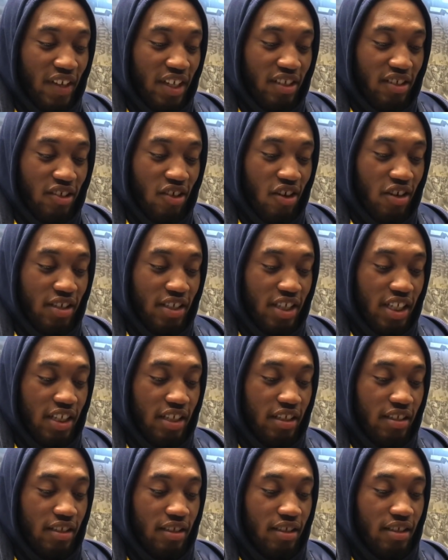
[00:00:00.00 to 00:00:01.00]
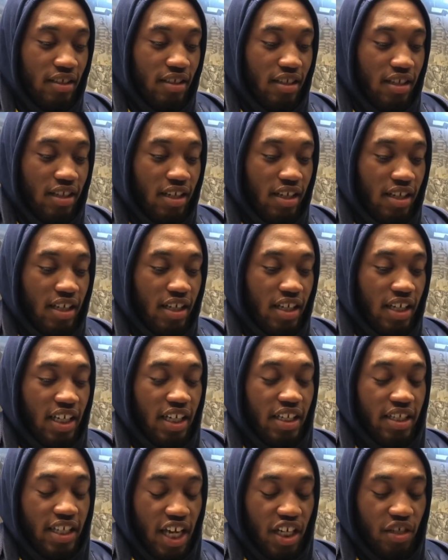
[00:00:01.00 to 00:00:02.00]
as long as he
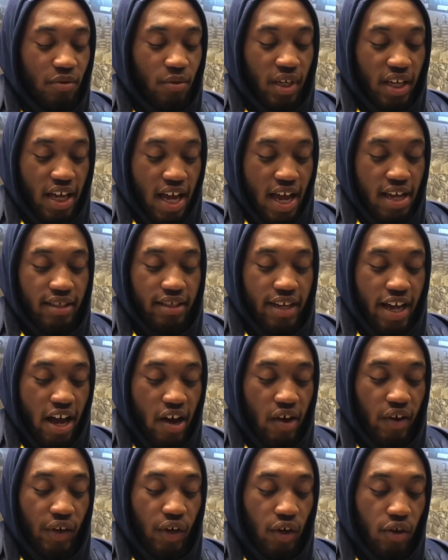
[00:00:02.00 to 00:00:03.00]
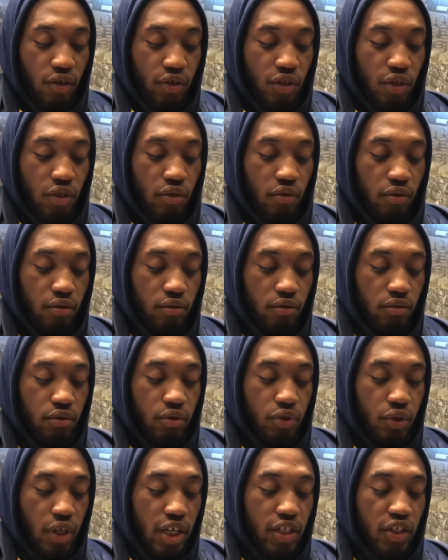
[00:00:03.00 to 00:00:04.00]
takes what he has now and also
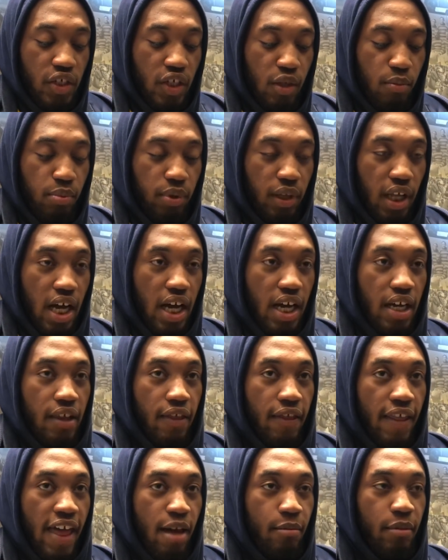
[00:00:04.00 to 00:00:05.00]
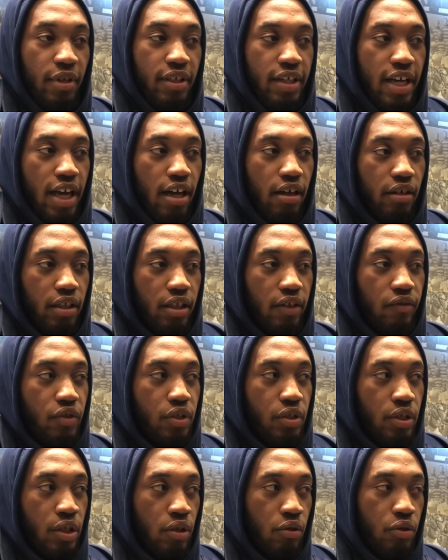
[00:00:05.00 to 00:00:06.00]
tries to apply that mentality of
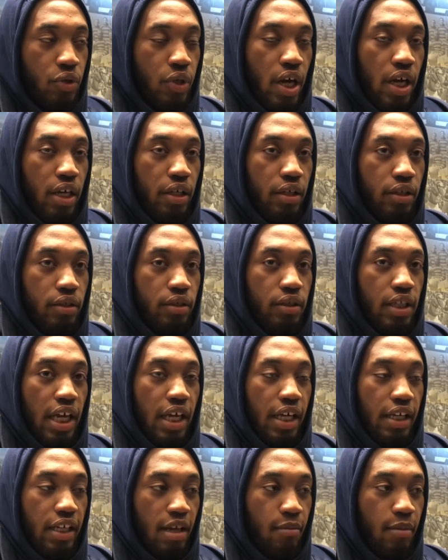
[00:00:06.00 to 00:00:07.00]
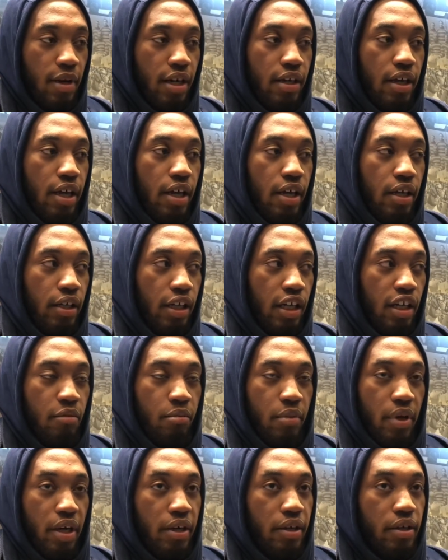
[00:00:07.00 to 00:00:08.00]
just, you know, trying to take it day by day and
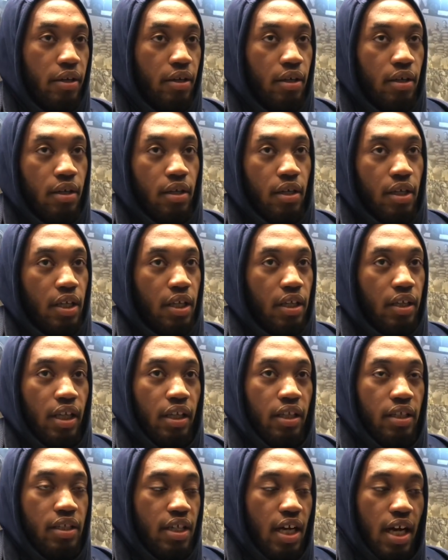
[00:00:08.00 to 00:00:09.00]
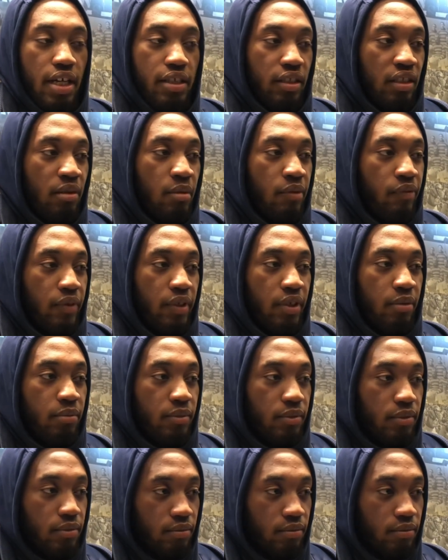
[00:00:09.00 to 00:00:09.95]
getting better, then the sky's the limit for him.